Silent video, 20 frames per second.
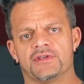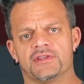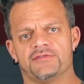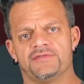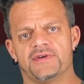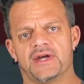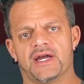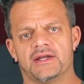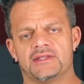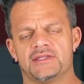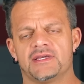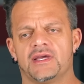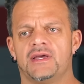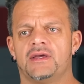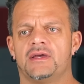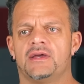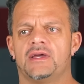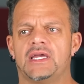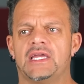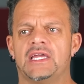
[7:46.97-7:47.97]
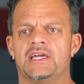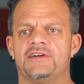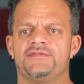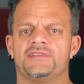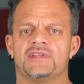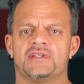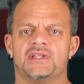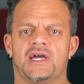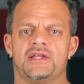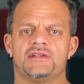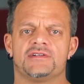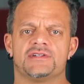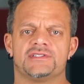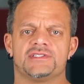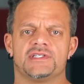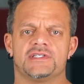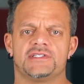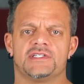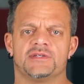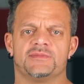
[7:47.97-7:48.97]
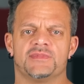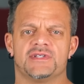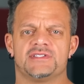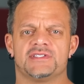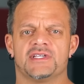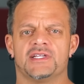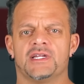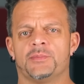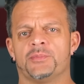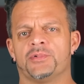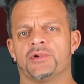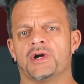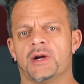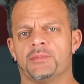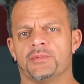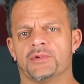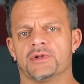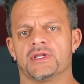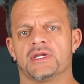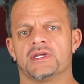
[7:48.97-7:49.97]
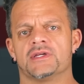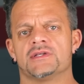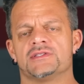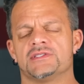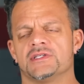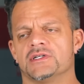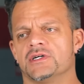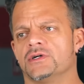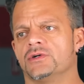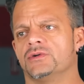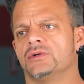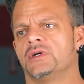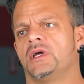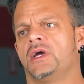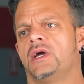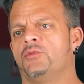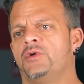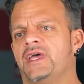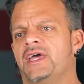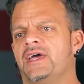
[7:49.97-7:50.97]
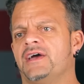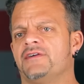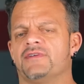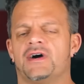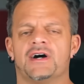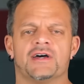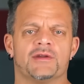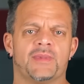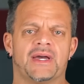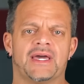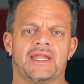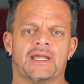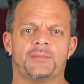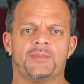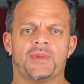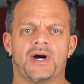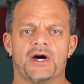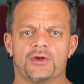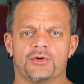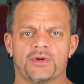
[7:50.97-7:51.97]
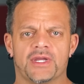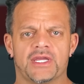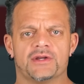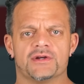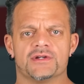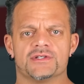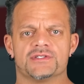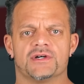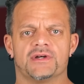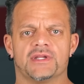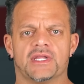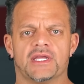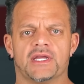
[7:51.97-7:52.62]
the fact, if the nitrous system is set up properly. So we have automatic bottle heaters on